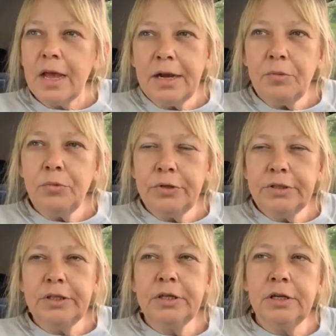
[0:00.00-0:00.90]
And I
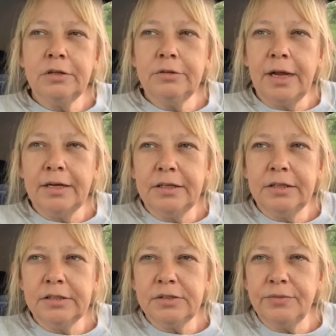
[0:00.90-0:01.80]
wanted to include that
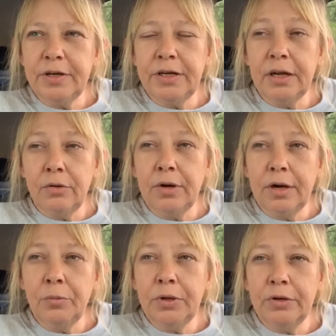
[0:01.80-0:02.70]
in this video, and
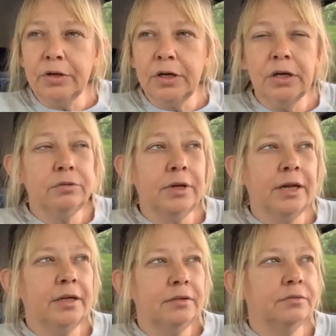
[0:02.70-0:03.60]
I will include
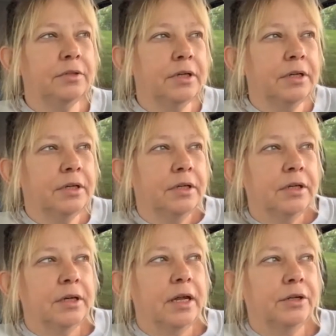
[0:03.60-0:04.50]
that
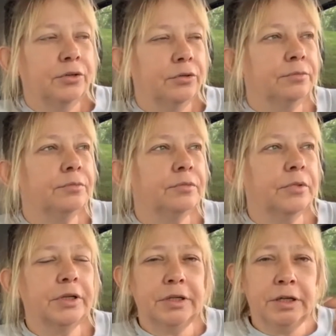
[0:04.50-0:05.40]
later
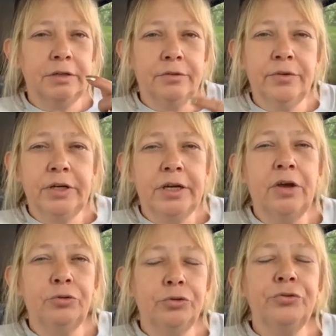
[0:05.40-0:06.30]
in the
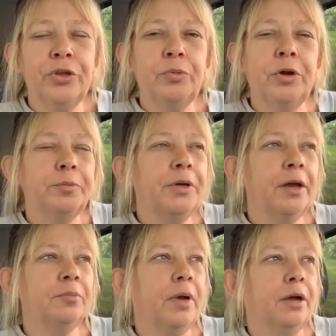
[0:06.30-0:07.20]
video. You'll see what I'm
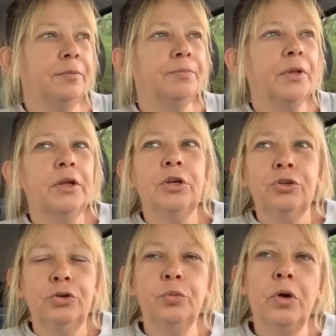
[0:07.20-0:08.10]
talking about.
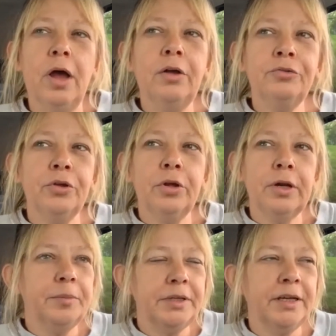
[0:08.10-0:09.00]
You will also,
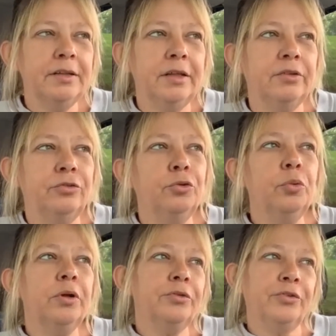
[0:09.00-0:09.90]
let me tell you this, you
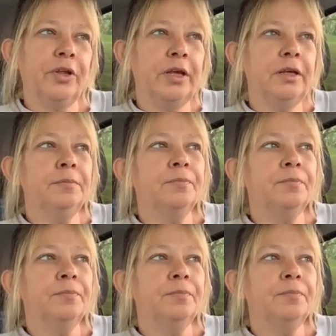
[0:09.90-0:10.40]
will see